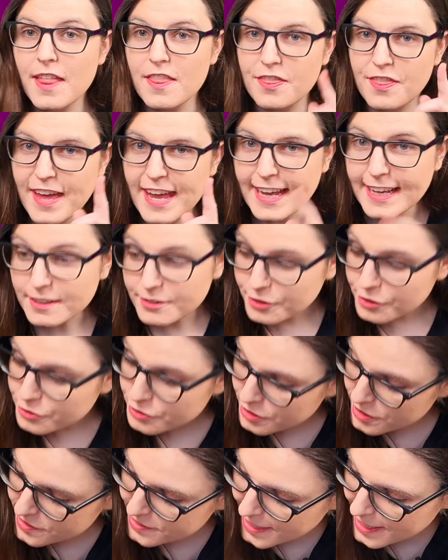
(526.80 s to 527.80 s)
Then you
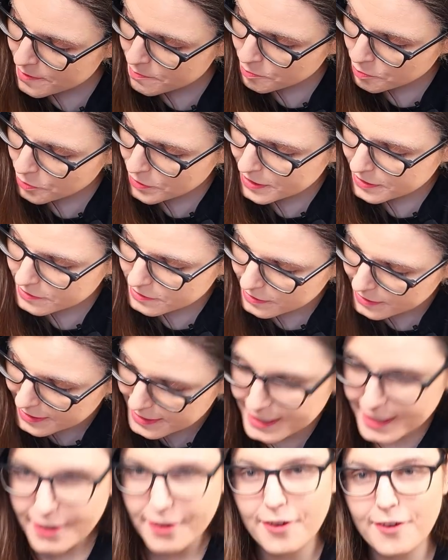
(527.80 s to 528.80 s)
just hit print
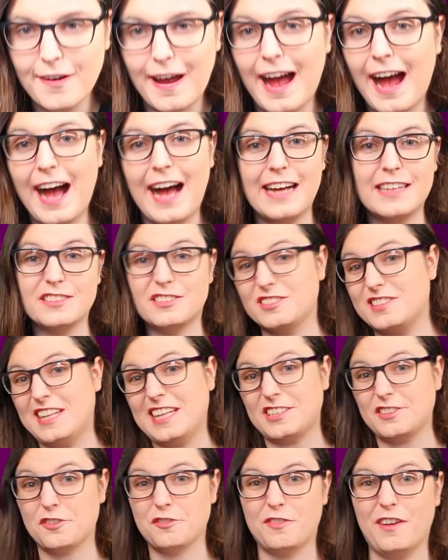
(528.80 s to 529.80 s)
here and
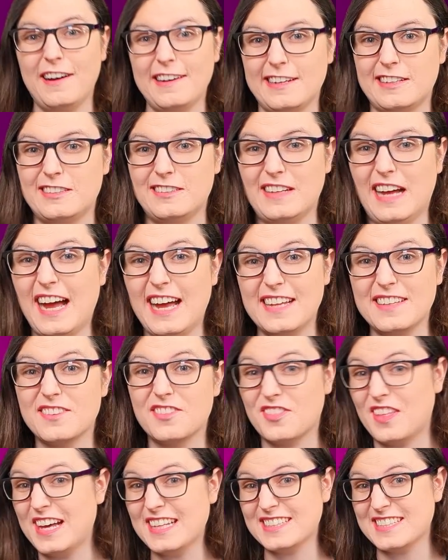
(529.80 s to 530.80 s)
select your file, and
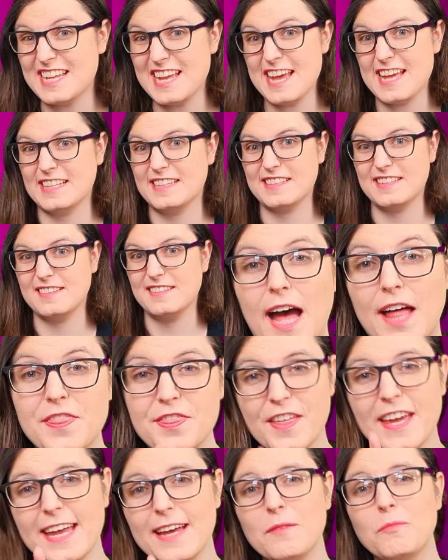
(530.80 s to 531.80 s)
that's it. And
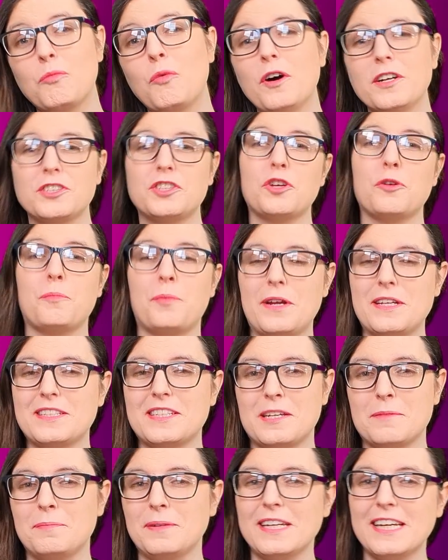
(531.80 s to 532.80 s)
then once your print's
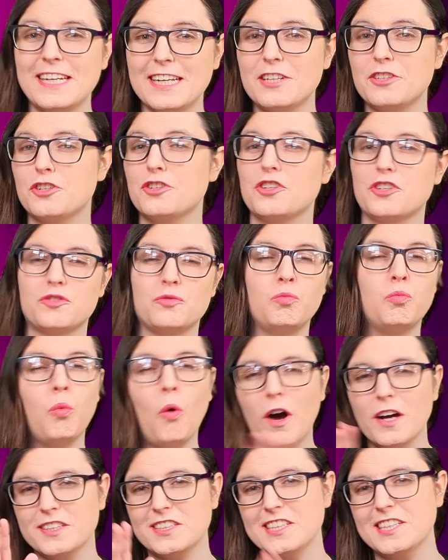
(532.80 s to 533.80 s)
completed, you just
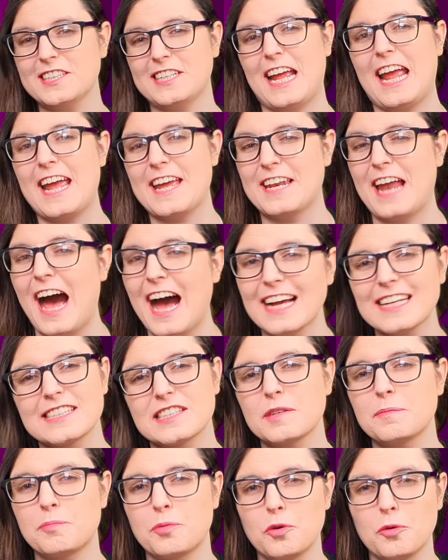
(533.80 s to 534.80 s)
wash it in
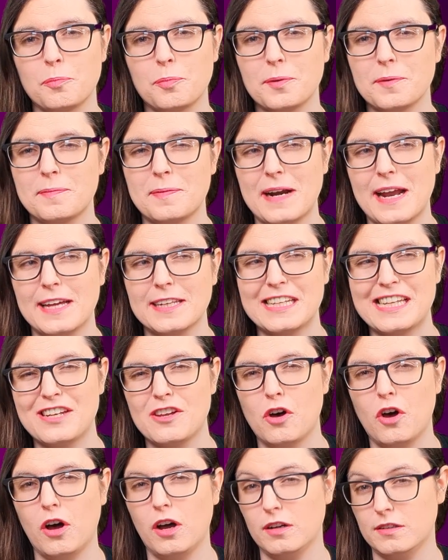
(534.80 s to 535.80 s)

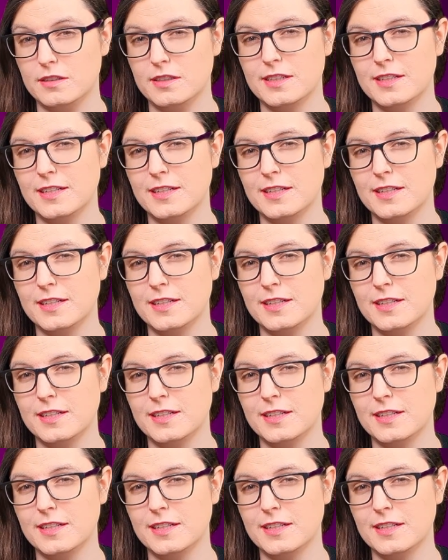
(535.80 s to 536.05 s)
IPO.